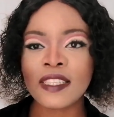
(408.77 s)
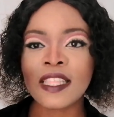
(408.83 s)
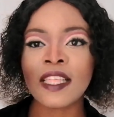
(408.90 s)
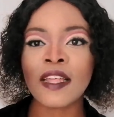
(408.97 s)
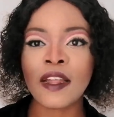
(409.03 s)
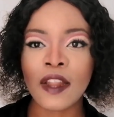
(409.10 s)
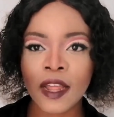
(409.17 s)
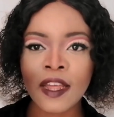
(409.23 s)

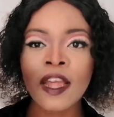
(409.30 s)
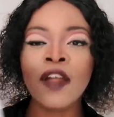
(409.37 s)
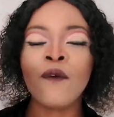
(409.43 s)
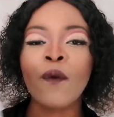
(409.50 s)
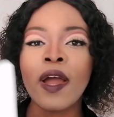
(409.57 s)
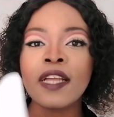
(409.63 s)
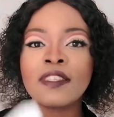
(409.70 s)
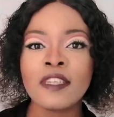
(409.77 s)
the
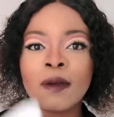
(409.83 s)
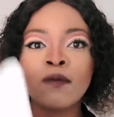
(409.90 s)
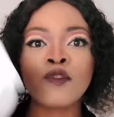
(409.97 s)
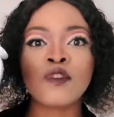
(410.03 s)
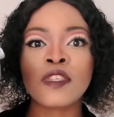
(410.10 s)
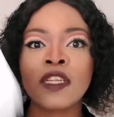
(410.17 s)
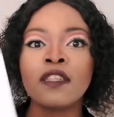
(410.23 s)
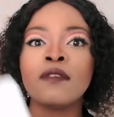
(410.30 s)
right time
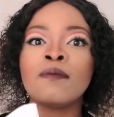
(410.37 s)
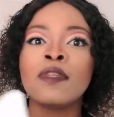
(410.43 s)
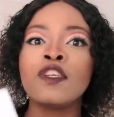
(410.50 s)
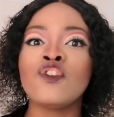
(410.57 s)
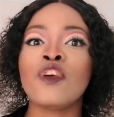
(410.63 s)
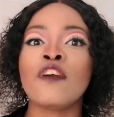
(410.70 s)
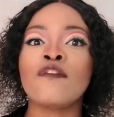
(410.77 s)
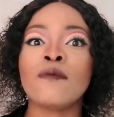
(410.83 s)
to tell him
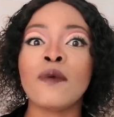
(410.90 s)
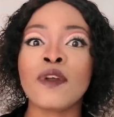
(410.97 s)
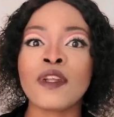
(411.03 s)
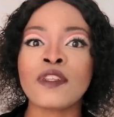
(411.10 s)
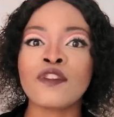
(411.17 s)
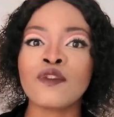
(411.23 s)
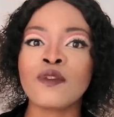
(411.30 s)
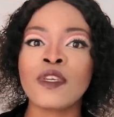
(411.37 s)
that you have more
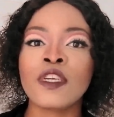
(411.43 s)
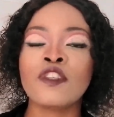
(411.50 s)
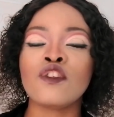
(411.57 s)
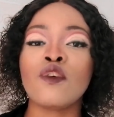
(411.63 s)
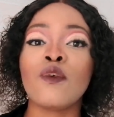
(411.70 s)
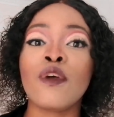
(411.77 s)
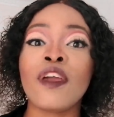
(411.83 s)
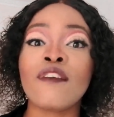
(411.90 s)
than two kids,
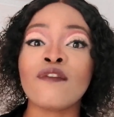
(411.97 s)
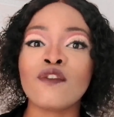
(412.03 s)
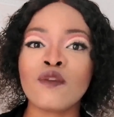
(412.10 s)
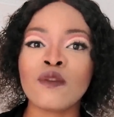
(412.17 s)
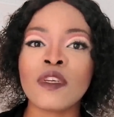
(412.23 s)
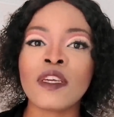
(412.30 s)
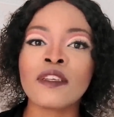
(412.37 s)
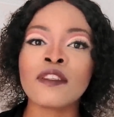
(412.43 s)
or we have
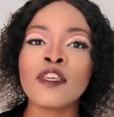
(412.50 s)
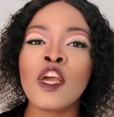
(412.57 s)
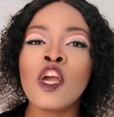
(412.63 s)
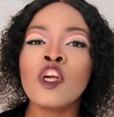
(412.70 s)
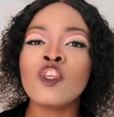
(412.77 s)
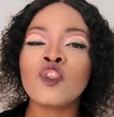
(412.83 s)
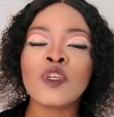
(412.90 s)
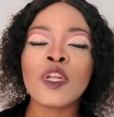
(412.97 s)
two kids,
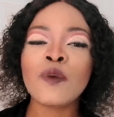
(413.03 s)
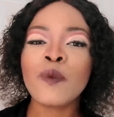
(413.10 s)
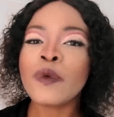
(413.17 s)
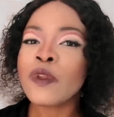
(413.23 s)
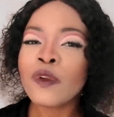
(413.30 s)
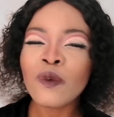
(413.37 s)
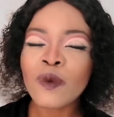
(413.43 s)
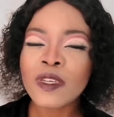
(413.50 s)
so that
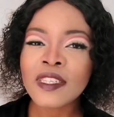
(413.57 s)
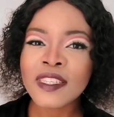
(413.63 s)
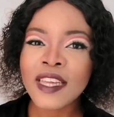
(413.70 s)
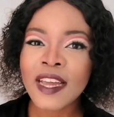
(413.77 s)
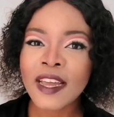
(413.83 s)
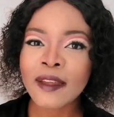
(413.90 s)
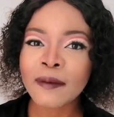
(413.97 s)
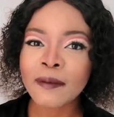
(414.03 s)
we don't waste
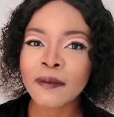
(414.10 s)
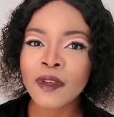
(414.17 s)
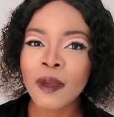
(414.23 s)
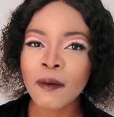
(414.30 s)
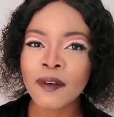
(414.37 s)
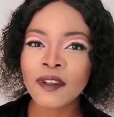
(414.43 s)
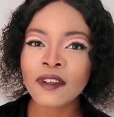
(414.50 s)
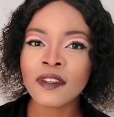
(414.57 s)
time,
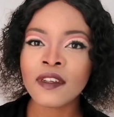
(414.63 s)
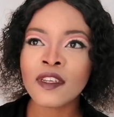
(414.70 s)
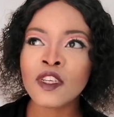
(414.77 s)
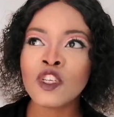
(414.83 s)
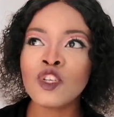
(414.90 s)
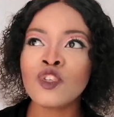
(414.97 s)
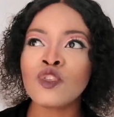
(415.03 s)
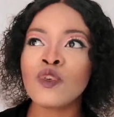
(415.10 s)
yabon.
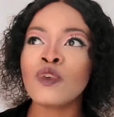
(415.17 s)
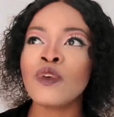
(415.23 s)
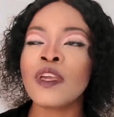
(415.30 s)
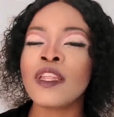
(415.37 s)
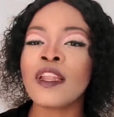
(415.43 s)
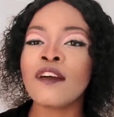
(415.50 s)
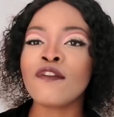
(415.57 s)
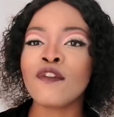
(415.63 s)
So you
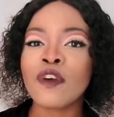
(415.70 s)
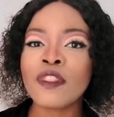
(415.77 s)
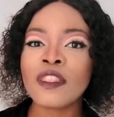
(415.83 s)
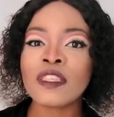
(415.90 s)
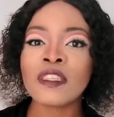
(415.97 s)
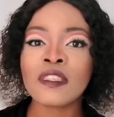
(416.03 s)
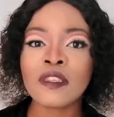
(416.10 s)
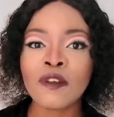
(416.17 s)
can avoid
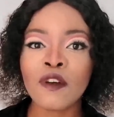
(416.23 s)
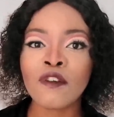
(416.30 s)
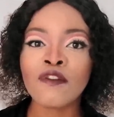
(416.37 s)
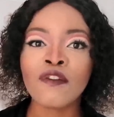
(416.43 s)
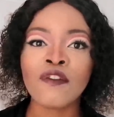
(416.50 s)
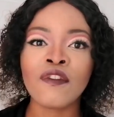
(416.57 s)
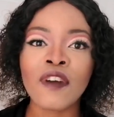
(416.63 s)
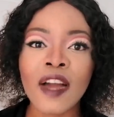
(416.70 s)
this thing
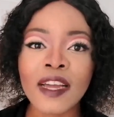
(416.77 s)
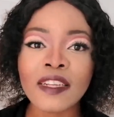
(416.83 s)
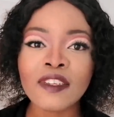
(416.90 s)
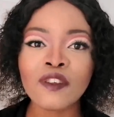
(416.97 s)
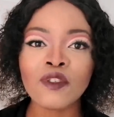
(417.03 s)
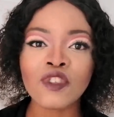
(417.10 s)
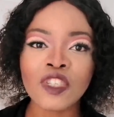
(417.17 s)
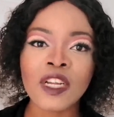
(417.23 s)
of
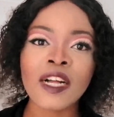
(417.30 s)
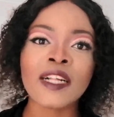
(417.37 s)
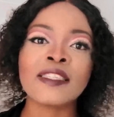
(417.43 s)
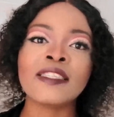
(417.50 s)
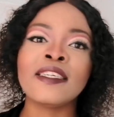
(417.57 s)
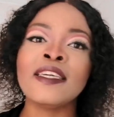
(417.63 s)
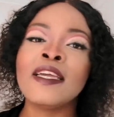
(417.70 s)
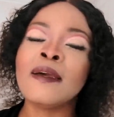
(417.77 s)
hiding your
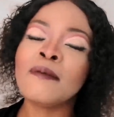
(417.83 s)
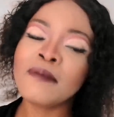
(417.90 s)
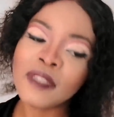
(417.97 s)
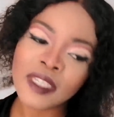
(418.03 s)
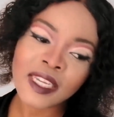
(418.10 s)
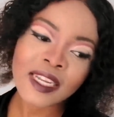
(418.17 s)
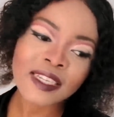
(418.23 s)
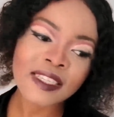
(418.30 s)
child.
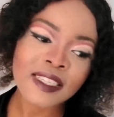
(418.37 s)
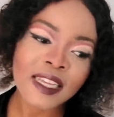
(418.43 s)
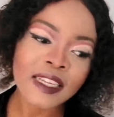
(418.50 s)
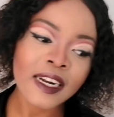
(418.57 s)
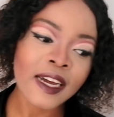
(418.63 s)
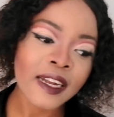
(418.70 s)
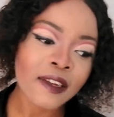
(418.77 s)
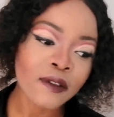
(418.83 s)
Nje
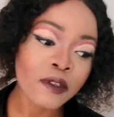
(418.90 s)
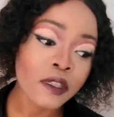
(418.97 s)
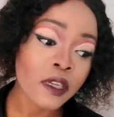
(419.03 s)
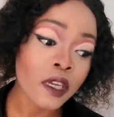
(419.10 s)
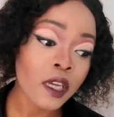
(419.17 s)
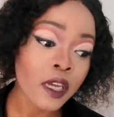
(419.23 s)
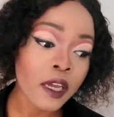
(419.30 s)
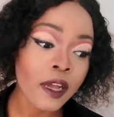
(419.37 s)
lexaka, I would
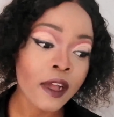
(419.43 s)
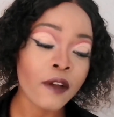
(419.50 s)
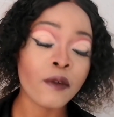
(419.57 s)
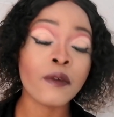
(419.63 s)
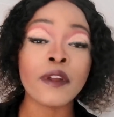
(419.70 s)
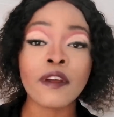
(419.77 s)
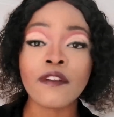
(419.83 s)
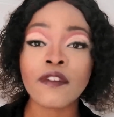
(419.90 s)
say I
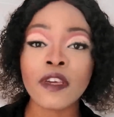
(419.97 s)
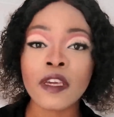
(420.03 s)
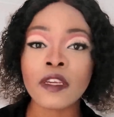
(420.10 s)
already have